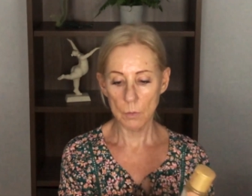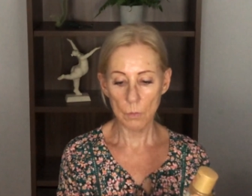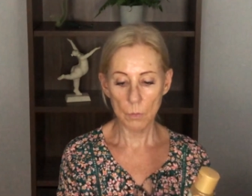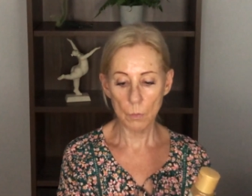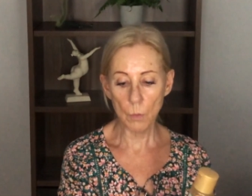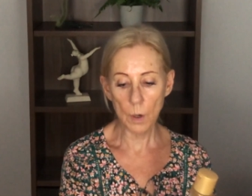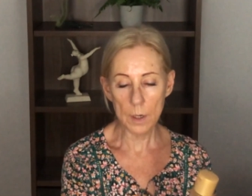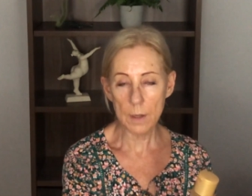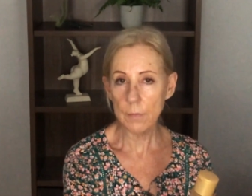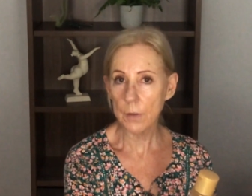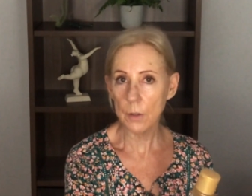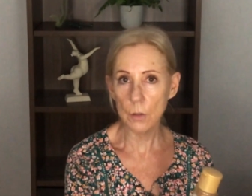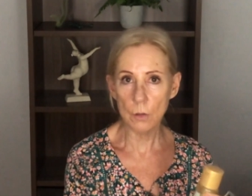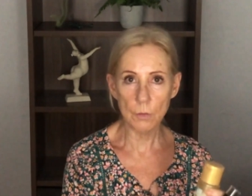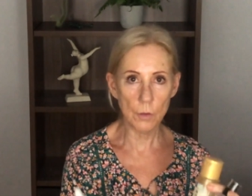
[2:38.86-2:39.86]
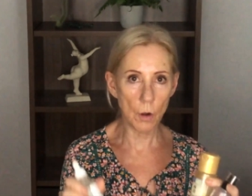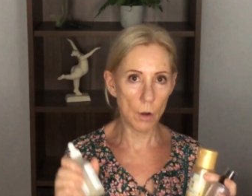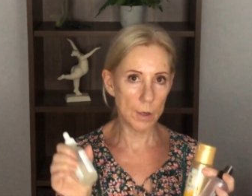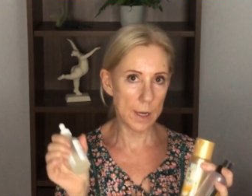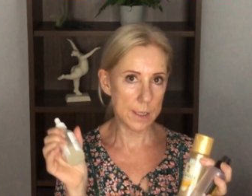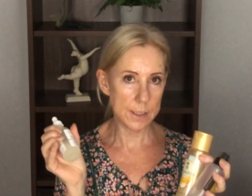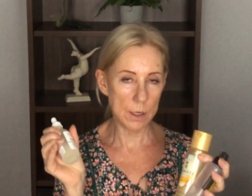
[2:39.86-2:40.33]
whatever you've
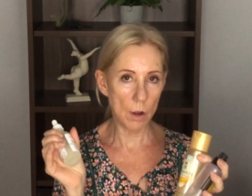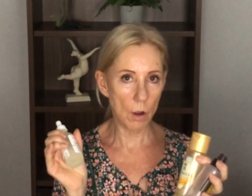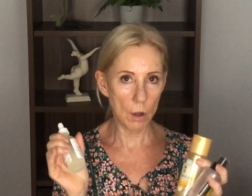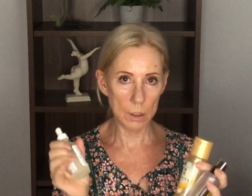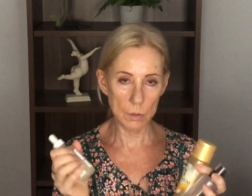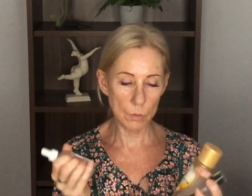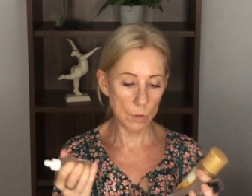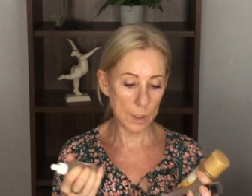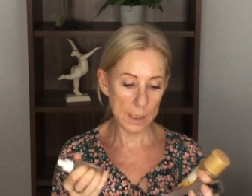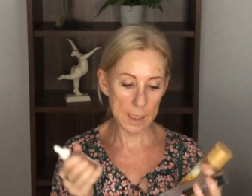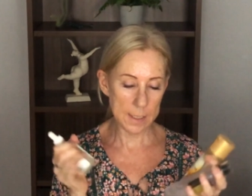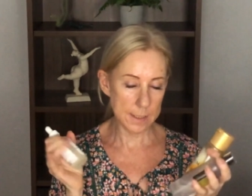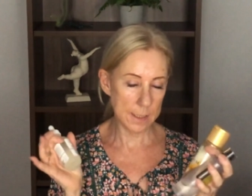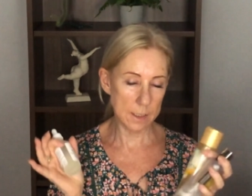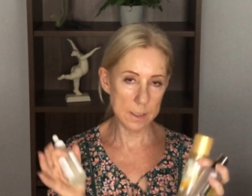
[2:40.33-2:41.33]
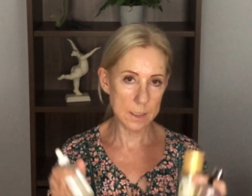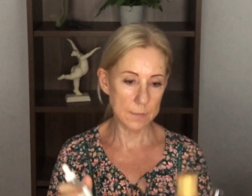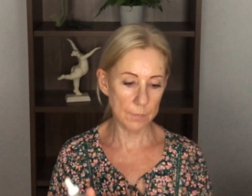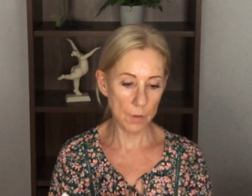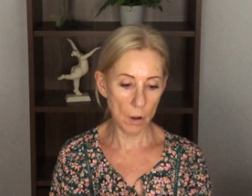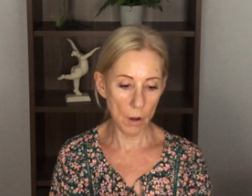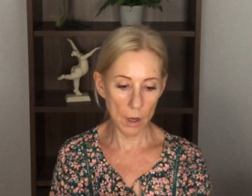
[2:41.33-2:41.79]
got as a hyaluronic acid is
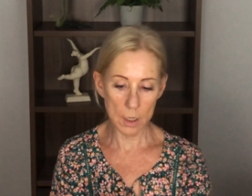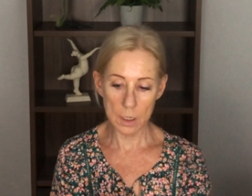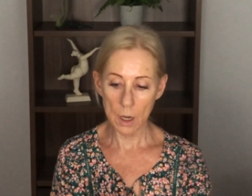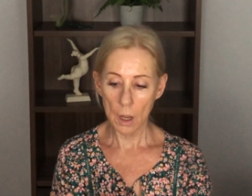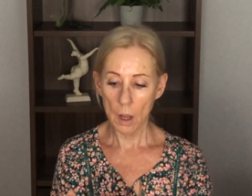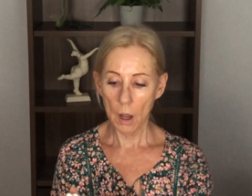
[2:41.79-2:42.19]
fine.